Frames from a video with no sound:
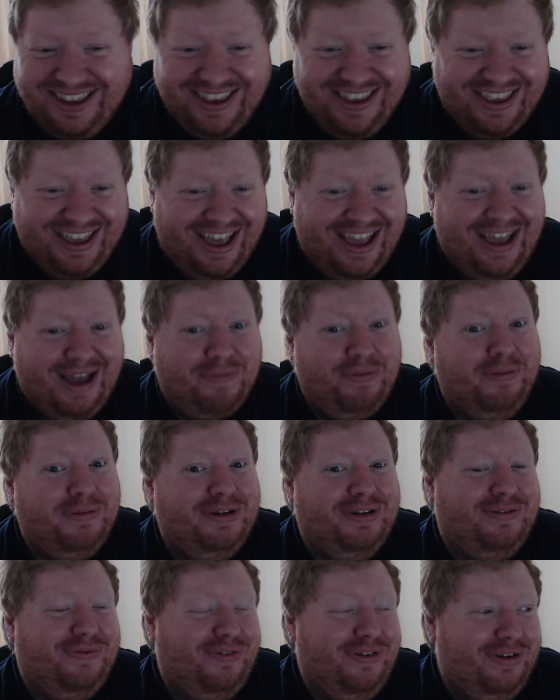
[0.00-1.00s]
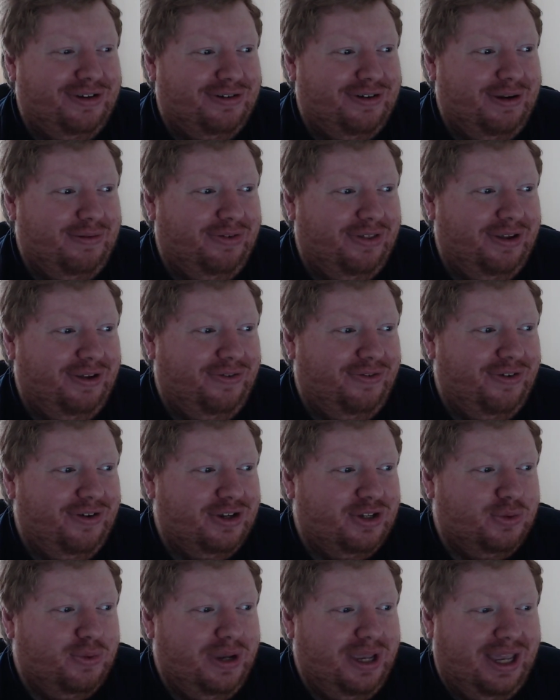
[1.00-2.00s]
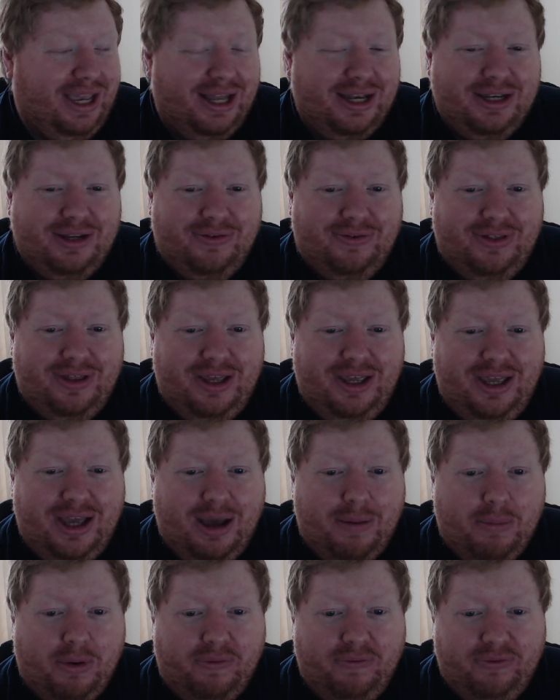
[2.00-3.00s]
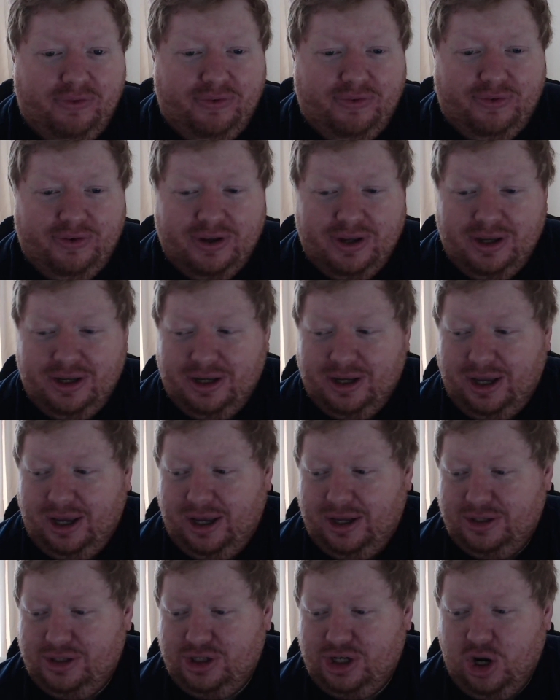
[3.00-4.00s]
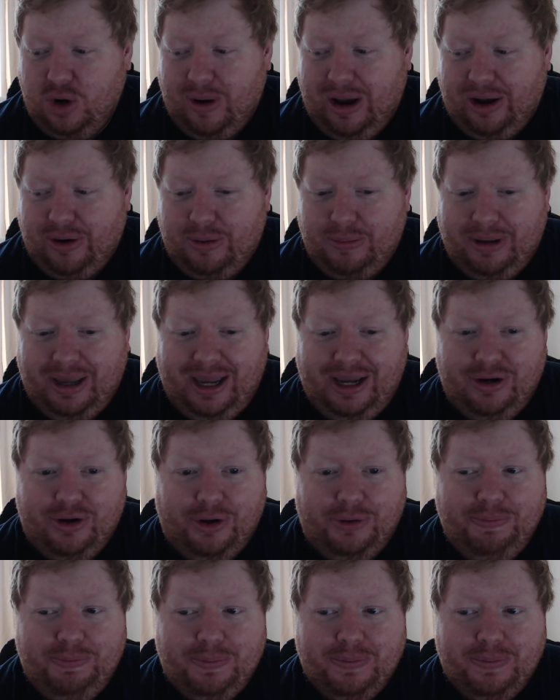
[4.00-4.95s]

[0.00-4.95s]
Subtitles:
I promised a stream for the first weekend of the month to show how I'm getting on.